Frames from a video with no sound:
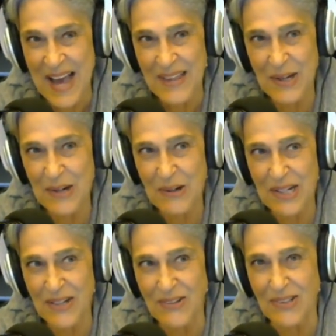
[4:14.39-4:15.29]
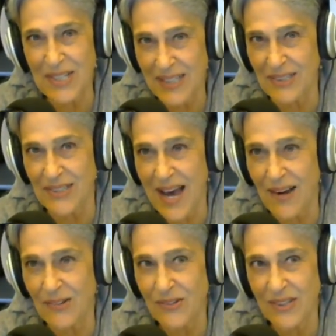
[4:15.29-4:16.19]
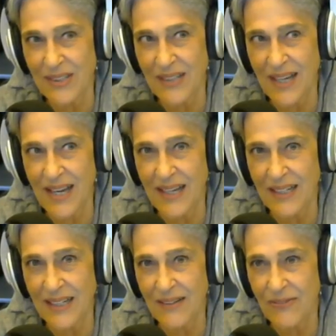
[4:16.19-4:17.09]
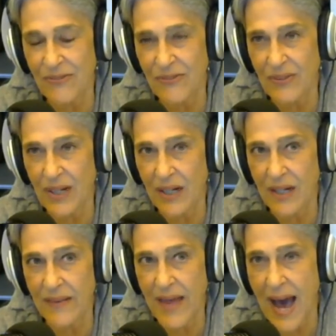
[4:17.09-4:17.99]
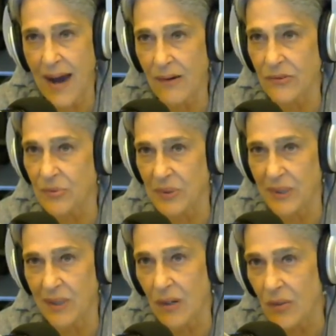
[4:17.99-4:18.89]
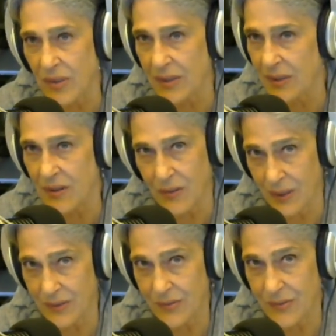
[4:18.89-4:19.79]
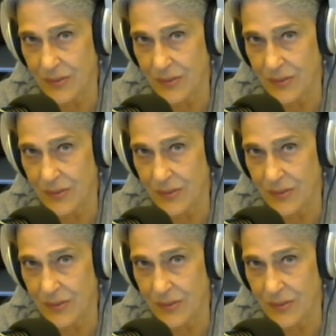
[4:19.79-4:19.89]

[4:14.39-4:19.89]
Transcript: There is little doubt that if the House were to go to the courts